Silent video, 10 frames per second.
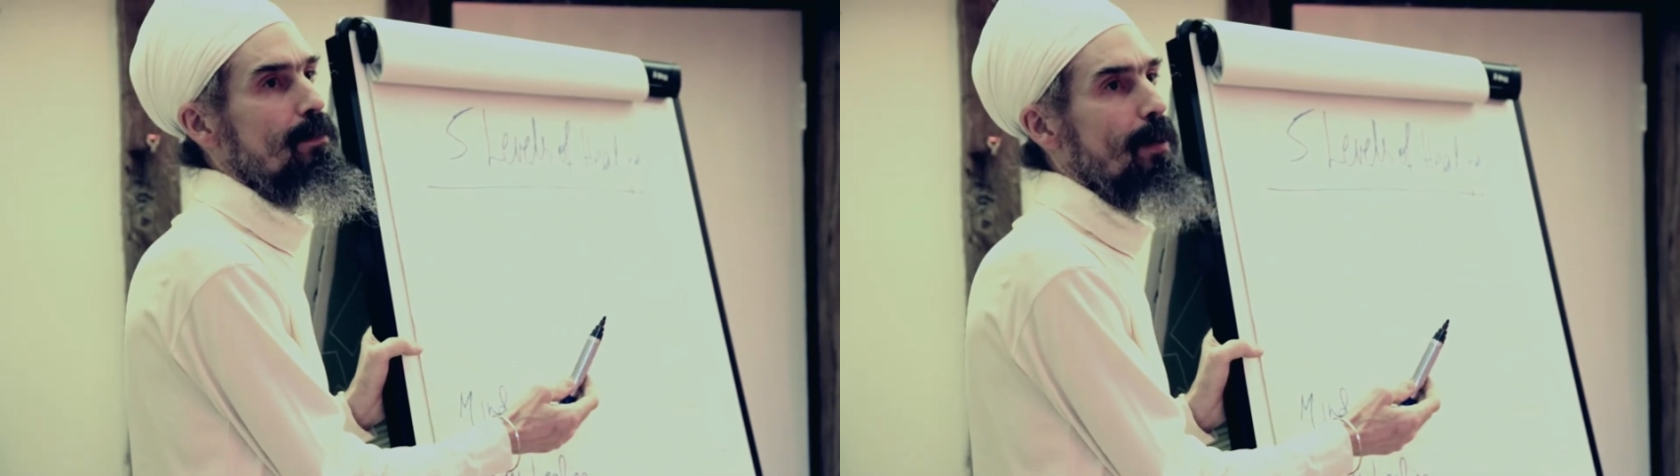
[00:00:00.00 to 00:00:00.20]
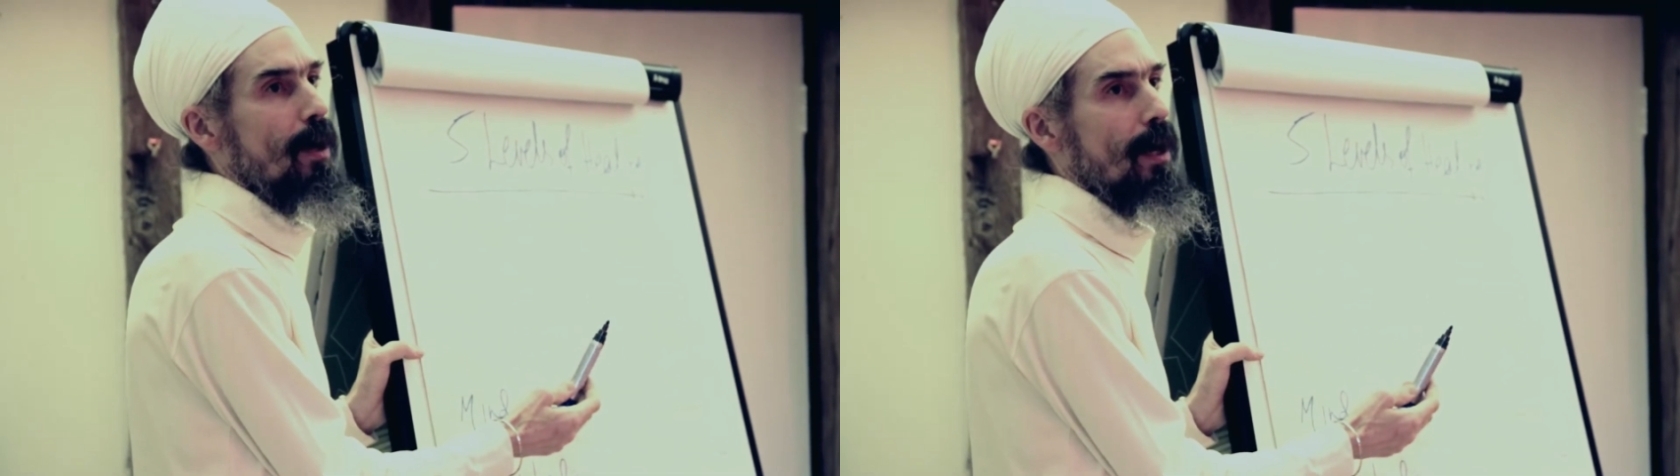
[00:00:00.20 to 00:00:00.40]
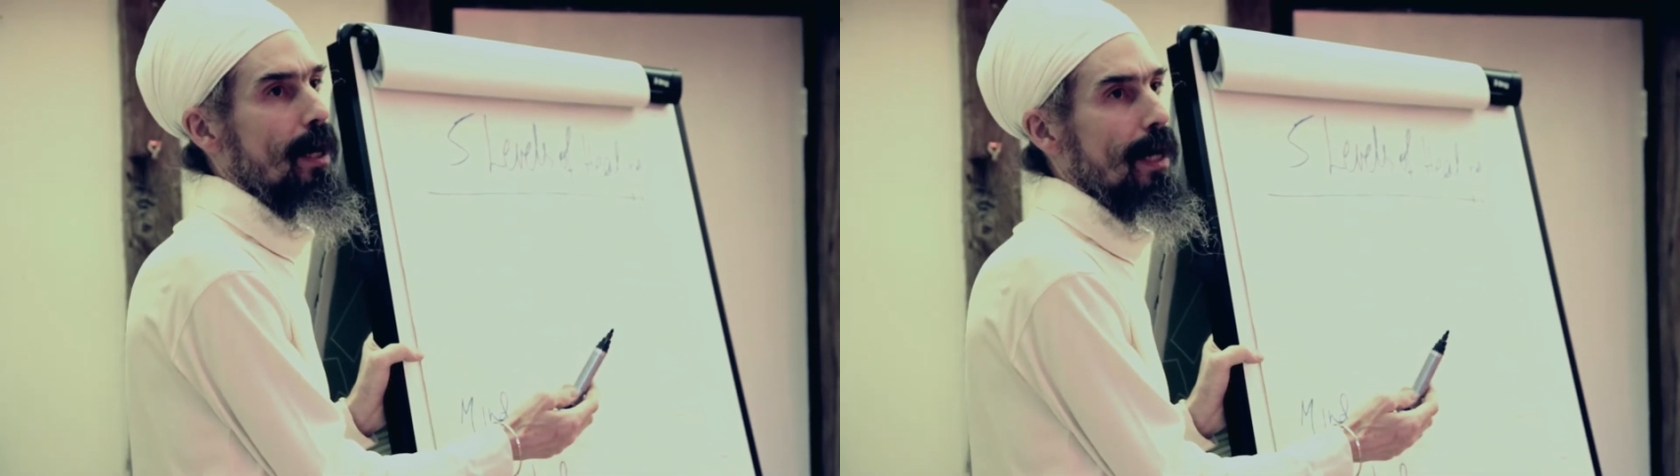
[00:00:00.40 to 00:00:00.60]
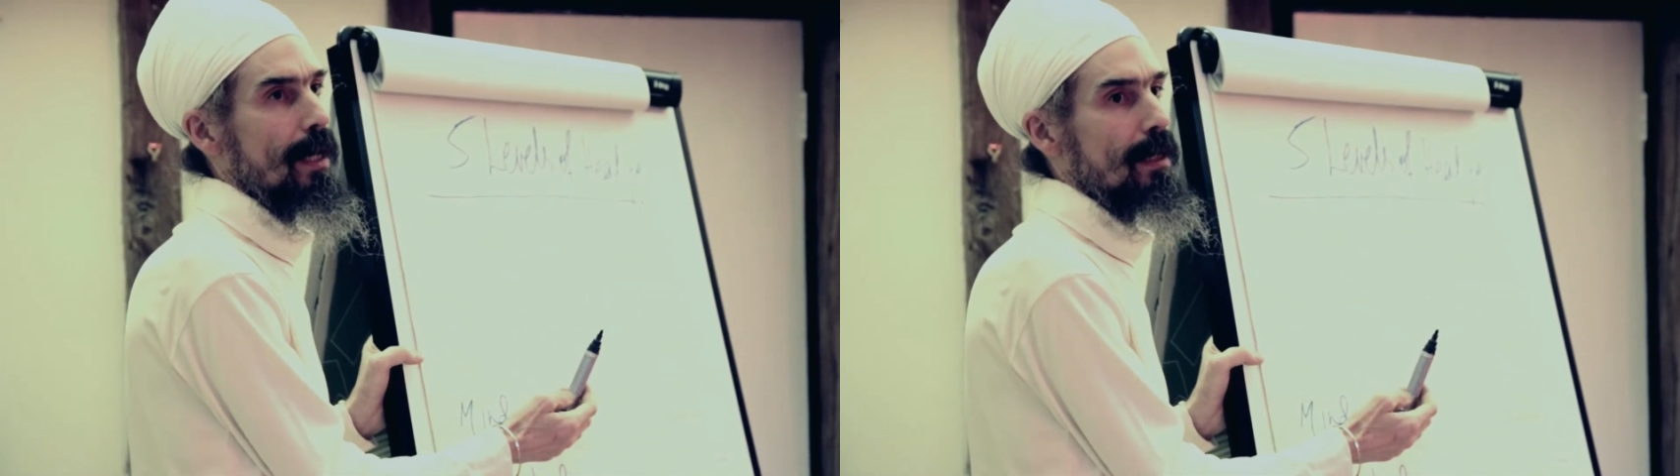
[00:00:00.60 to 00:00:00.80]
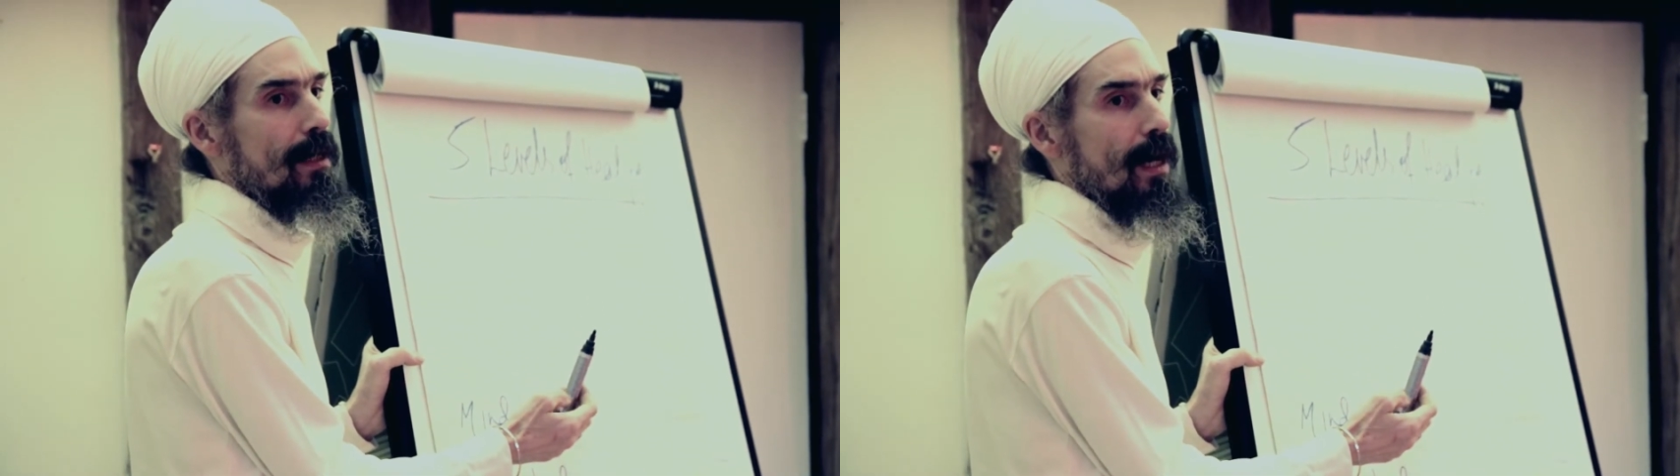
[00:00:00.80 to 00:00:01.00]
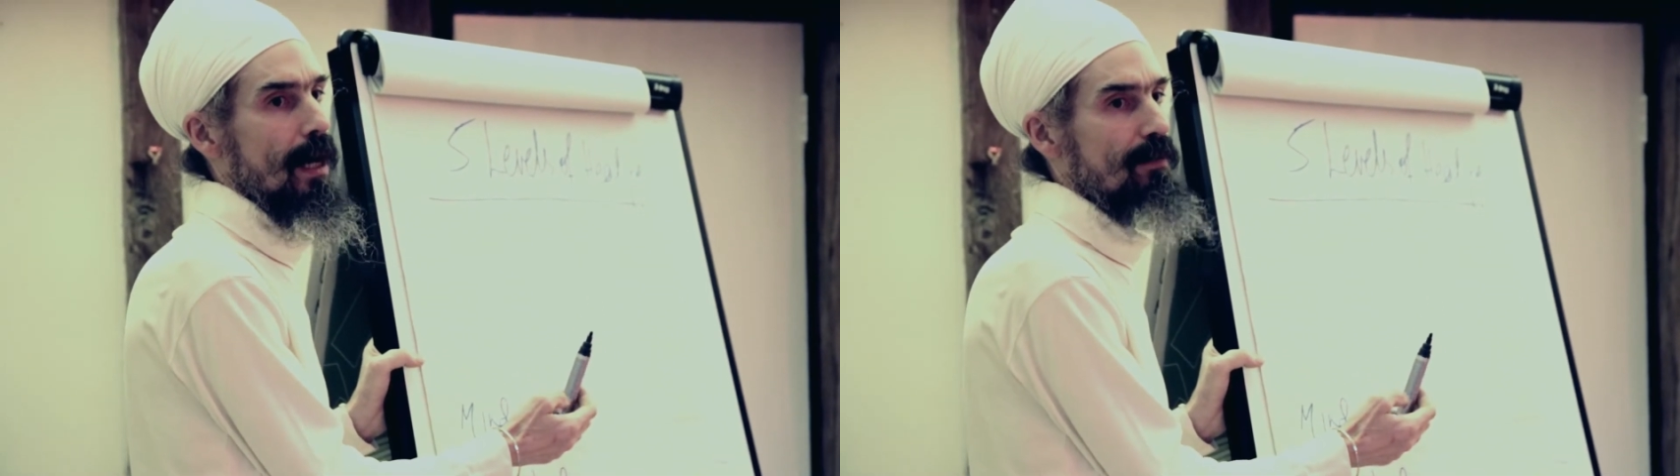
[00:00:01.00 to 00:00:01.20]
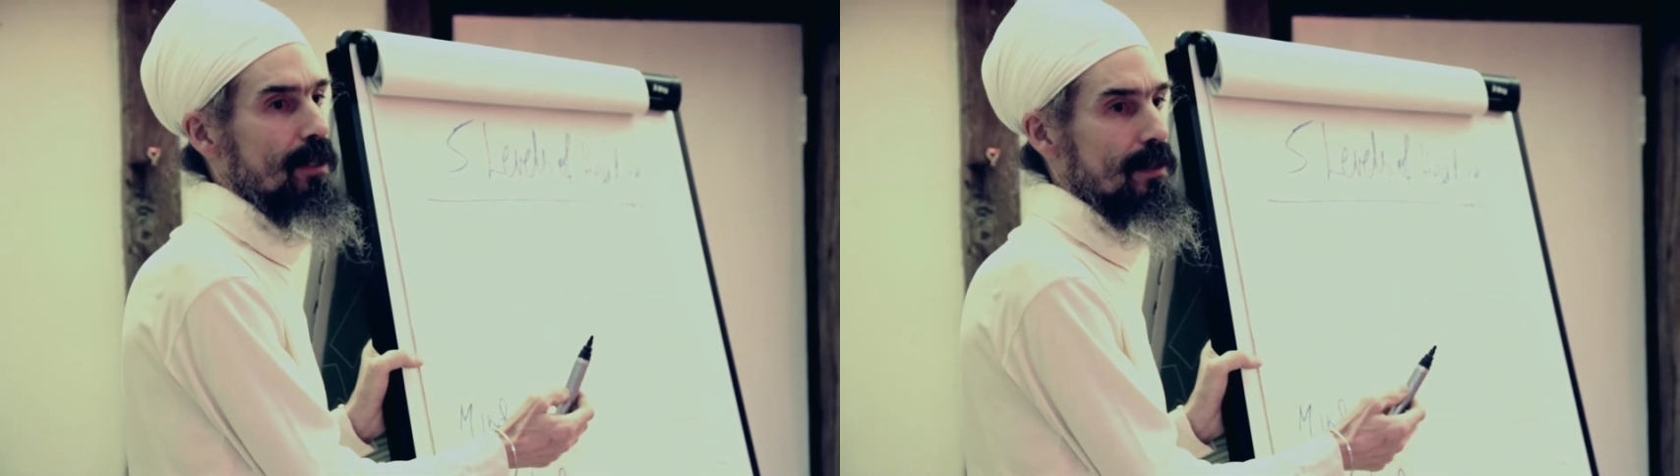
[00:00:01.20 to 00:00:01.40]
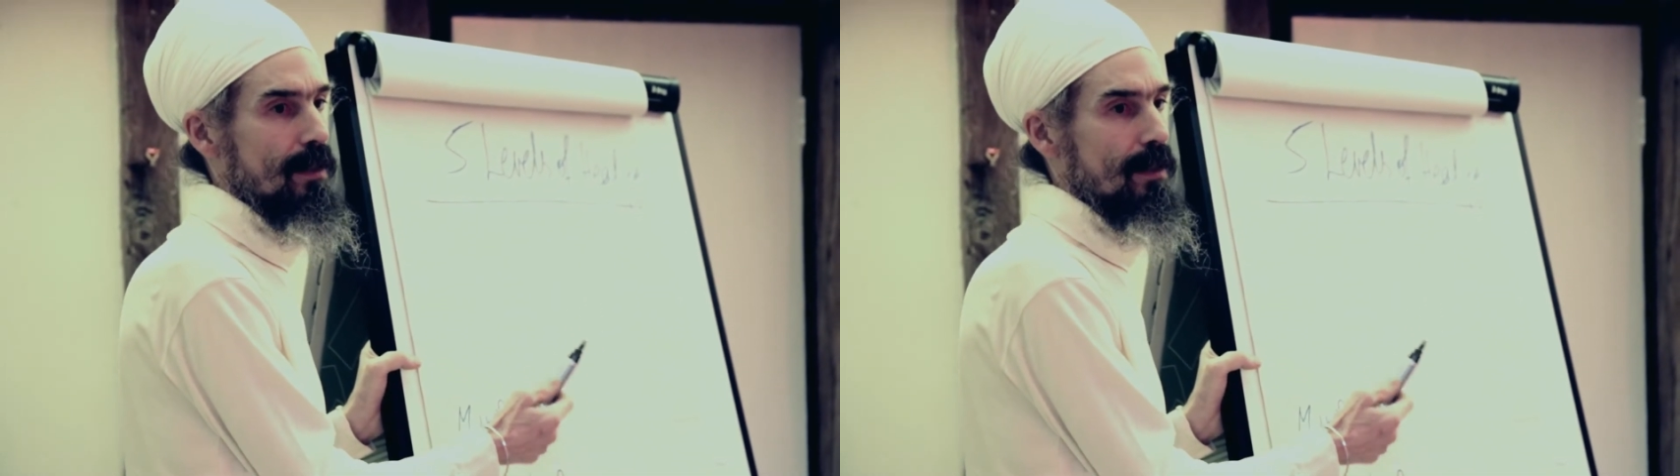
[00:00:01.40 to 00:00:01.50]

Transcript: by having a